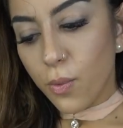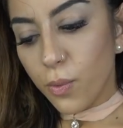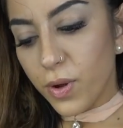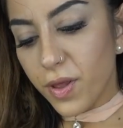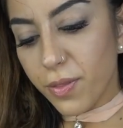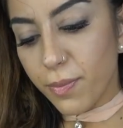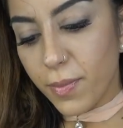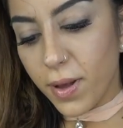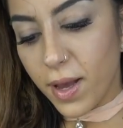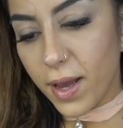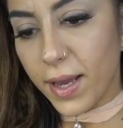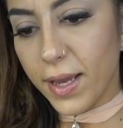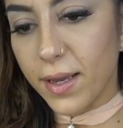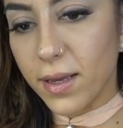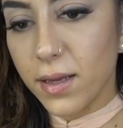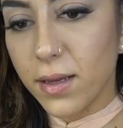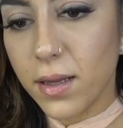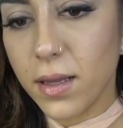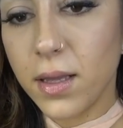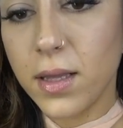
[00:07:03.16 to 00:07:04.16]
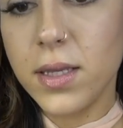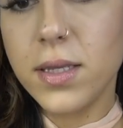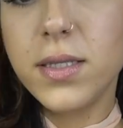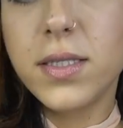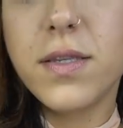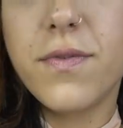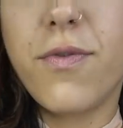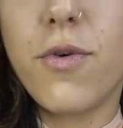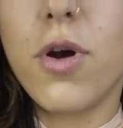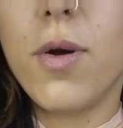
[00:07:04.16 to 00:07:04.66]
with my
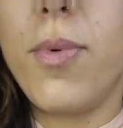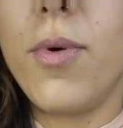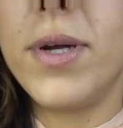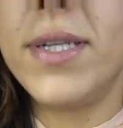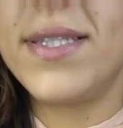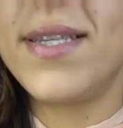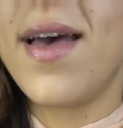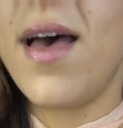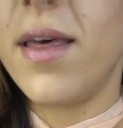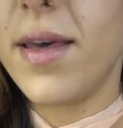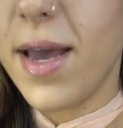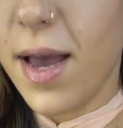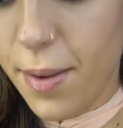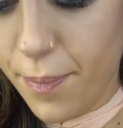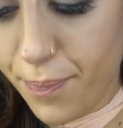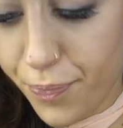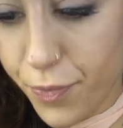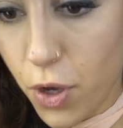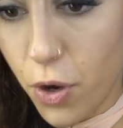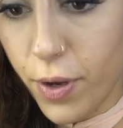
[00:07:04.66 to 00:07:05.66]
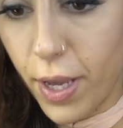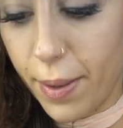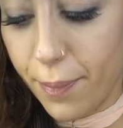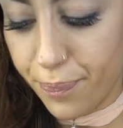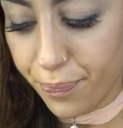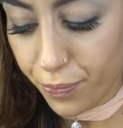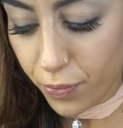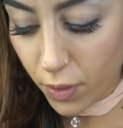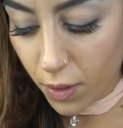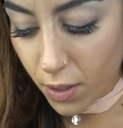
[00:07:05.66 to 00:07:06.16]
Sephora points. Hell yeah.
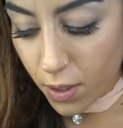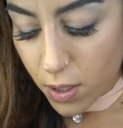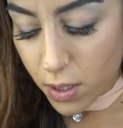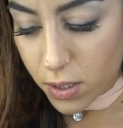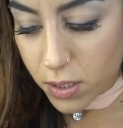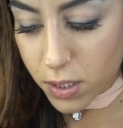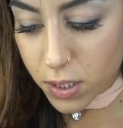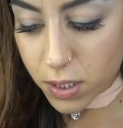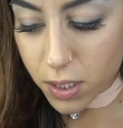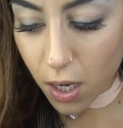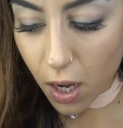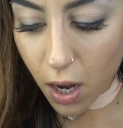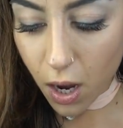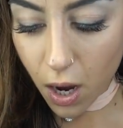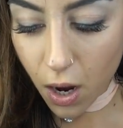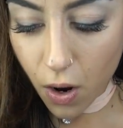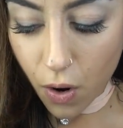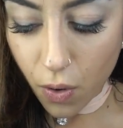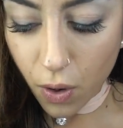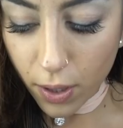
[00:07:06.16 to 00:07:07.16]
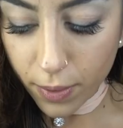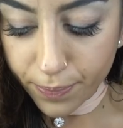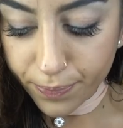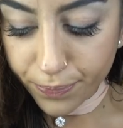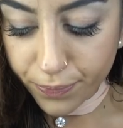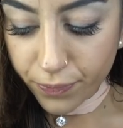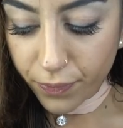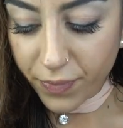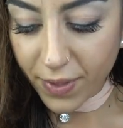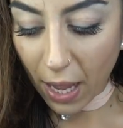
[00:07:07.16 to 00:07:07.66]
Okay. So
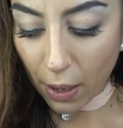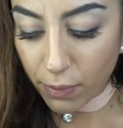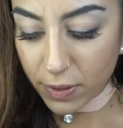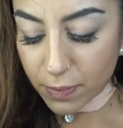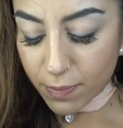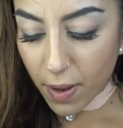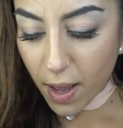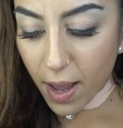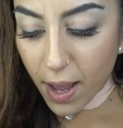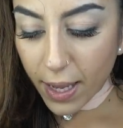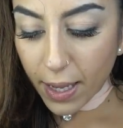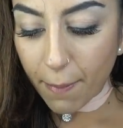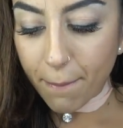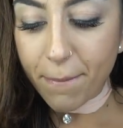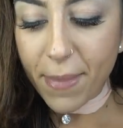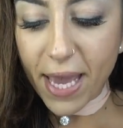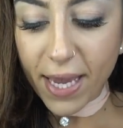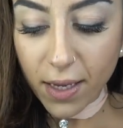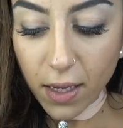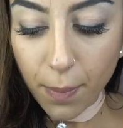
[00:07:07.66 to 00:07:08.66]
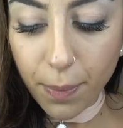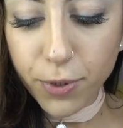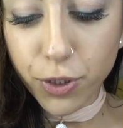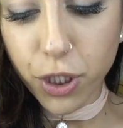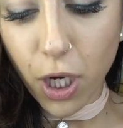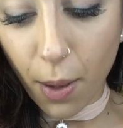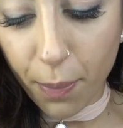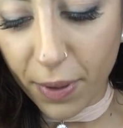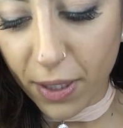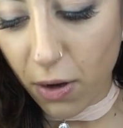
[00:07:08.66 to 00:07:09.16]
that was my makeup
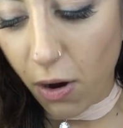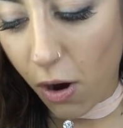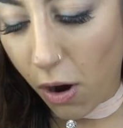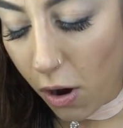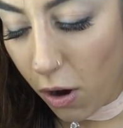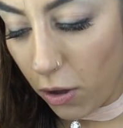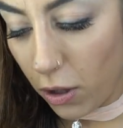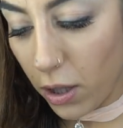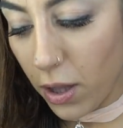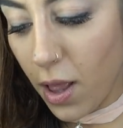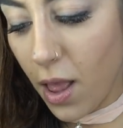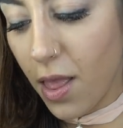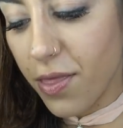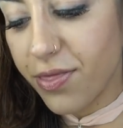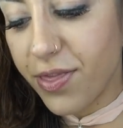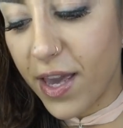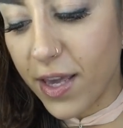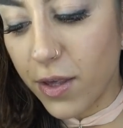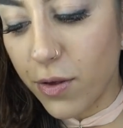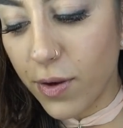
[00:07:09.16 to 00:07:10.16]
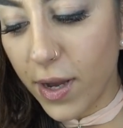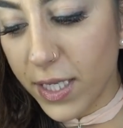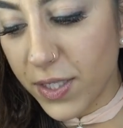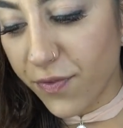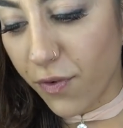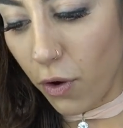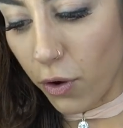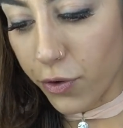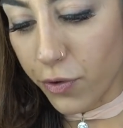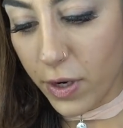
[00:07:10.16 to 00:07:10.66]
shopping haul. Thank you guys
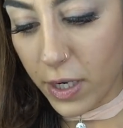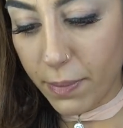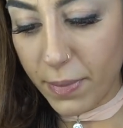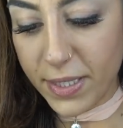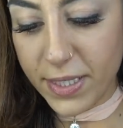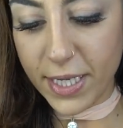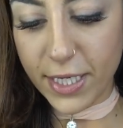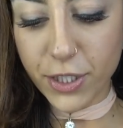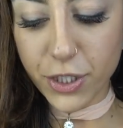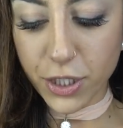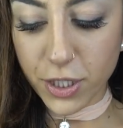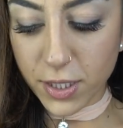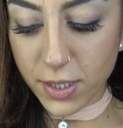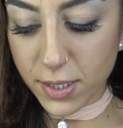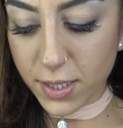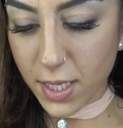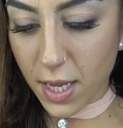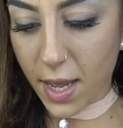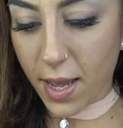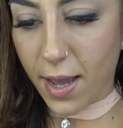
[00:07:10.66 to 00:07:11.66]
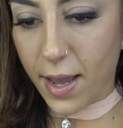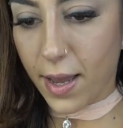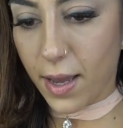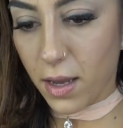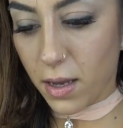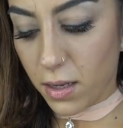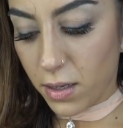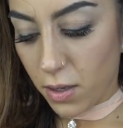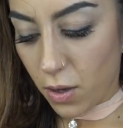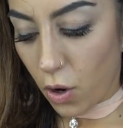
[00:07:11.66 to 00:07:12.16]
for all your recommendations.
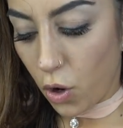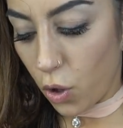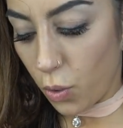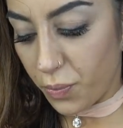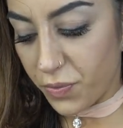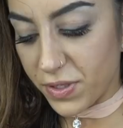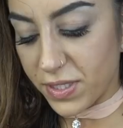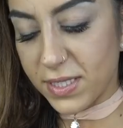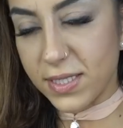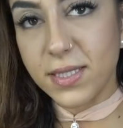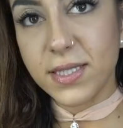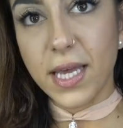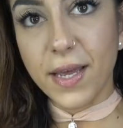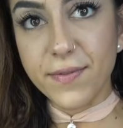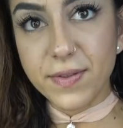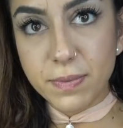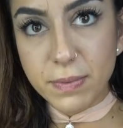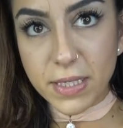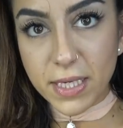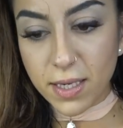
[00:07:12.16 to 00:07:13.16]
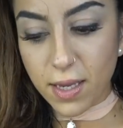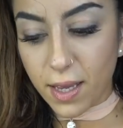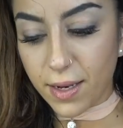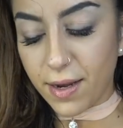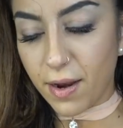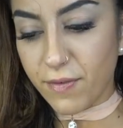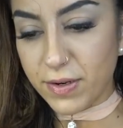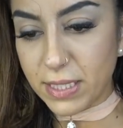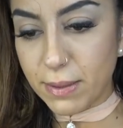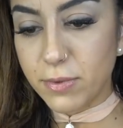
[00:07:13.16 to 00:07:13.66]
I hope this saves me,
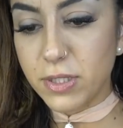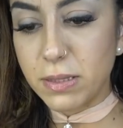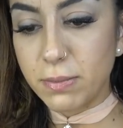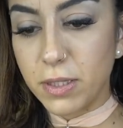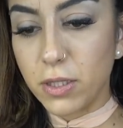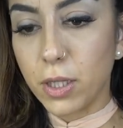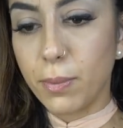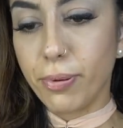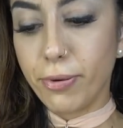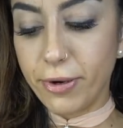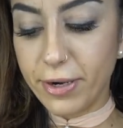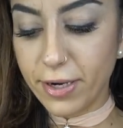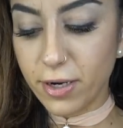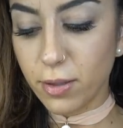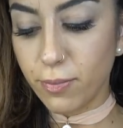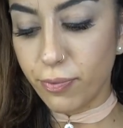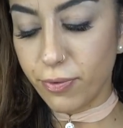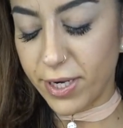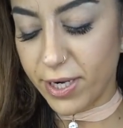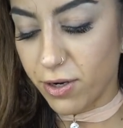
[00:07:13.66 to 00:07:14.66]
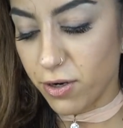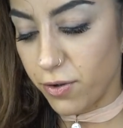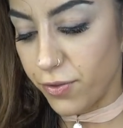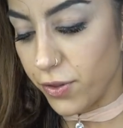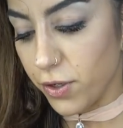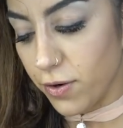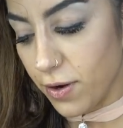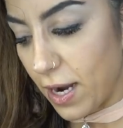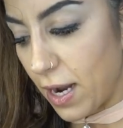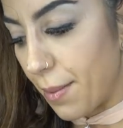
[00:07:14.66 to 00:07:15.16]
and every time you see me look prettier and prettier
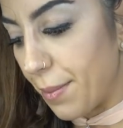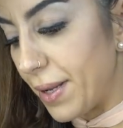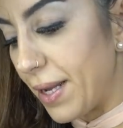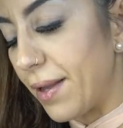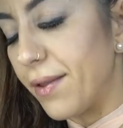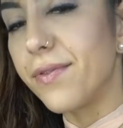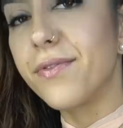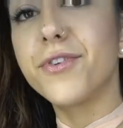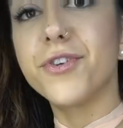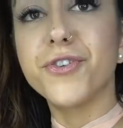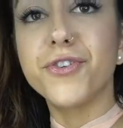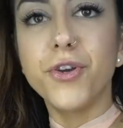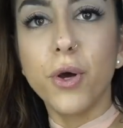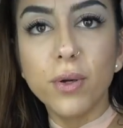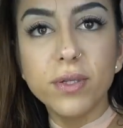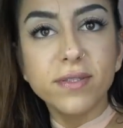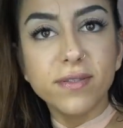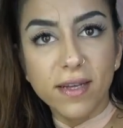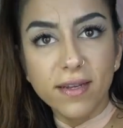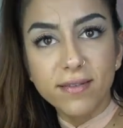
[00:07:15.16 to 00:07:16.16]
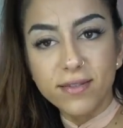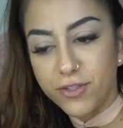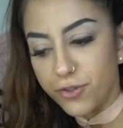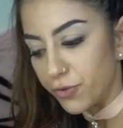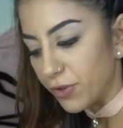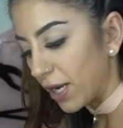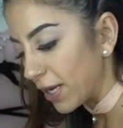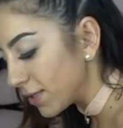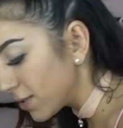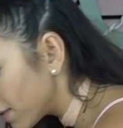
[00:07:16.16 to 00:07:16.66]
on the gram, just know it's thanks to
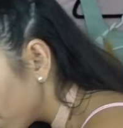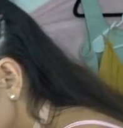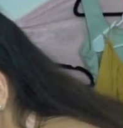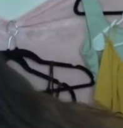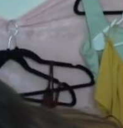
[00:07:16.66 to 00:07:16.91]
you guys.